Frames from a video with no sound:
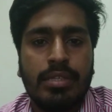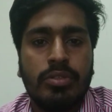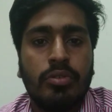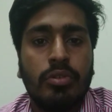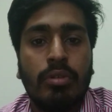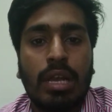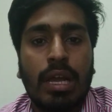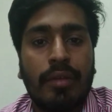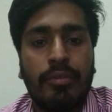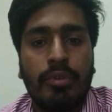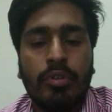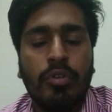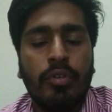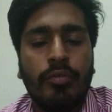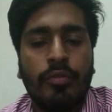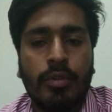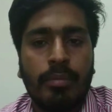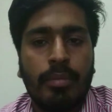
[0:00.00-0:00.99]
so you'll have to
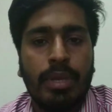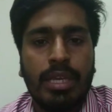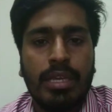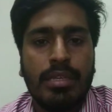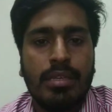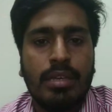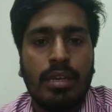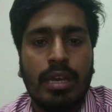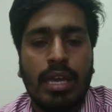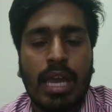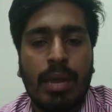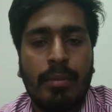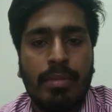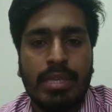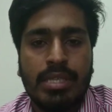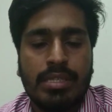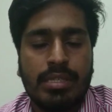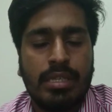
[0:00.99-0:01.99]
go for
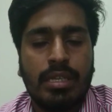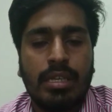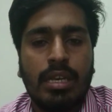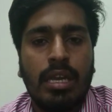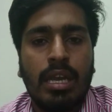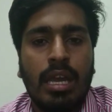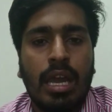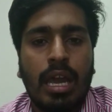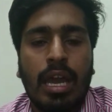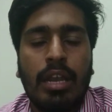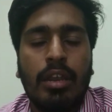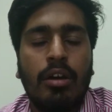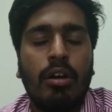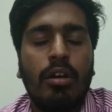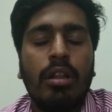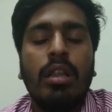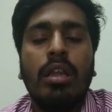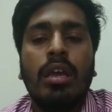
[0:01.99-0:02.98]
MSc and
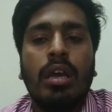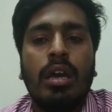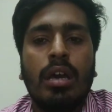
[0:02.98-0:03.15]
all.